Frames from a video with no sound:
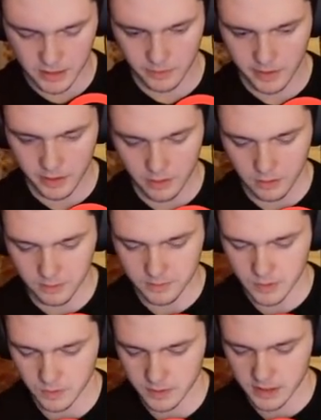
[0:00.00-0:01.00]
We're going to go him
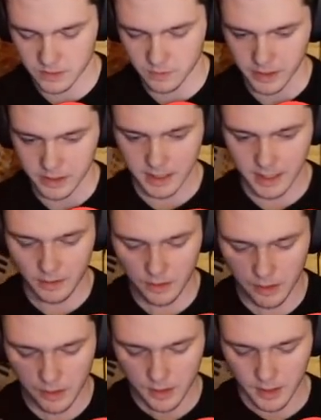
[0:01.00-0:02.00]
towards his weak tower.